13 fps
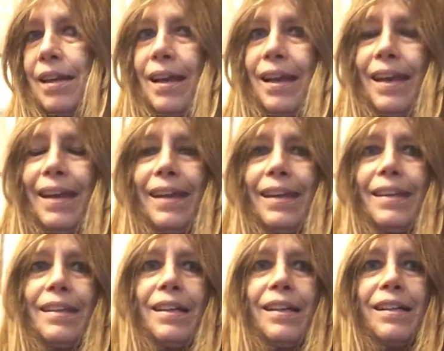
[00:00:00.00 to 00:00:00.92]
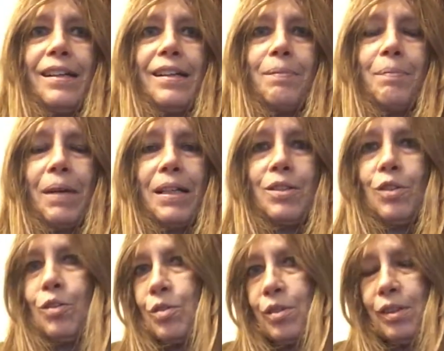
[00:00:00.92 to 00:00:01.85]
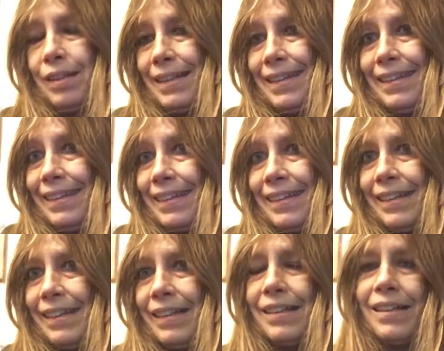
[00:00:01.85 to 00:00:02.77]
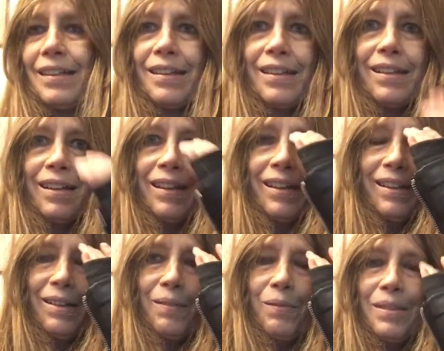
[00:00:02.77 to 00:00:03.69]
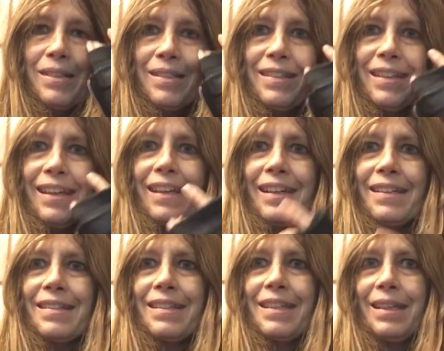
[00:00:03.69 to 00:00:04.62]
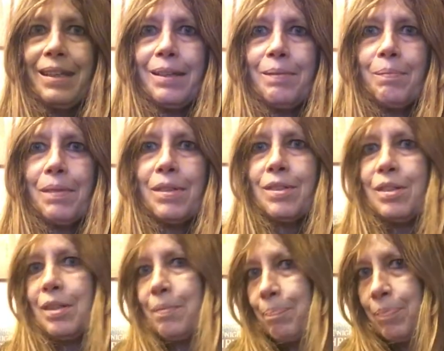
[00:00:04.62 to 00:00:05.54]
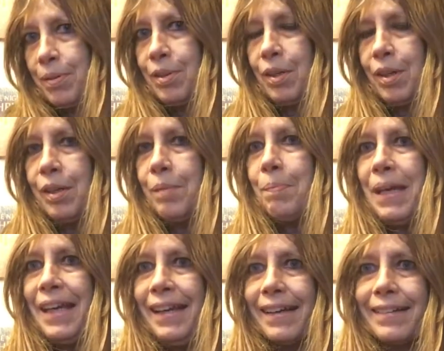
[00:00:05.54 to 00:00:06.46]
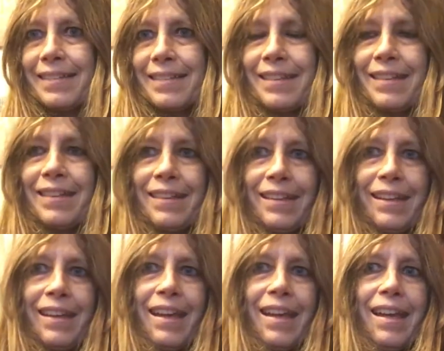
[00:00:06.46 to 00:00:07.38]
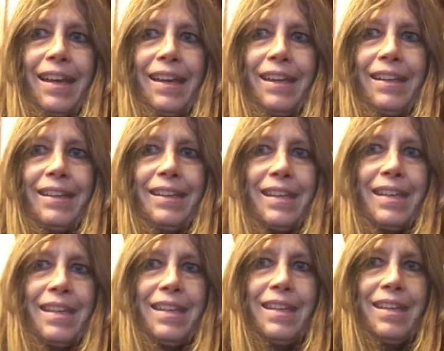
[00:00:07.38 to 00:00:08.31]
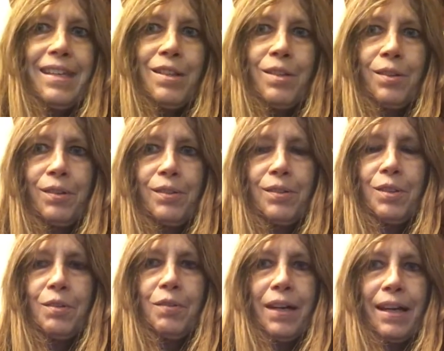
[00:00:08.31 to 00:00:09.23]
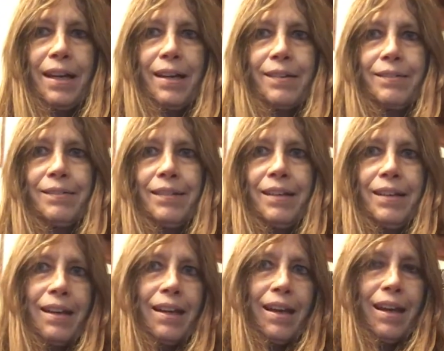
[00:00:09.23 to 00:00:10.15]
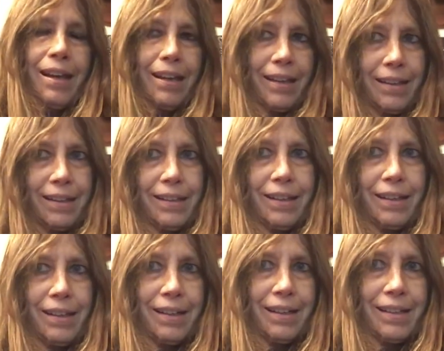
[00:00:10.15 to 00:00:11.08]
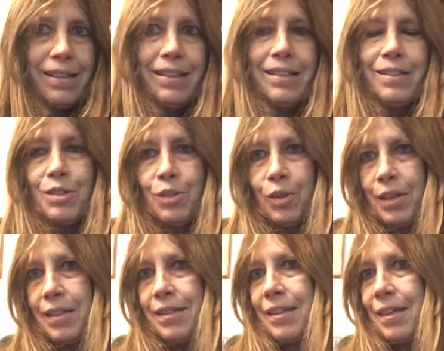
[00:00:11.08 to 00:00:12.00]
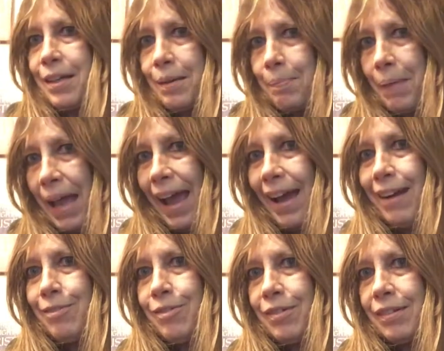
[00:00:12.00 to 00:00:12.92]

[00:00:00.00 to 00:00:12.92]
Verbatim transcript: And uh, I took all I did uh, was ask him to put on a mask. And he turned around and uh, he started to come out